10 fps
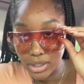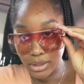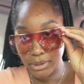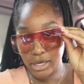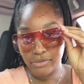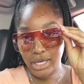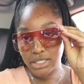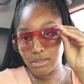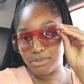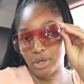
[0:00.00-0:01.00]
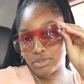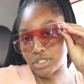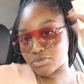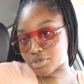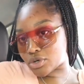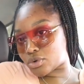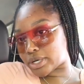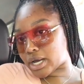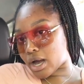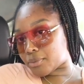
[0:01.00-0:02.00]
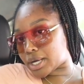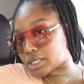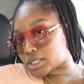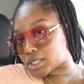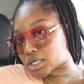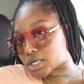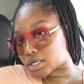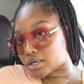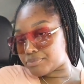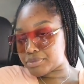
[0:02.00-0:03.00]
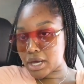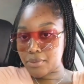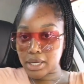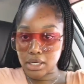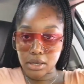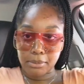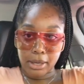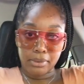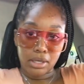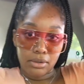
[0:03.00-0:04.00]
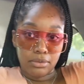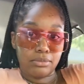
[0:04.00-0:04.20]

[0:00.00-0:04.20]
Let me give y'all some poses real quick. How I look. How I look, baby.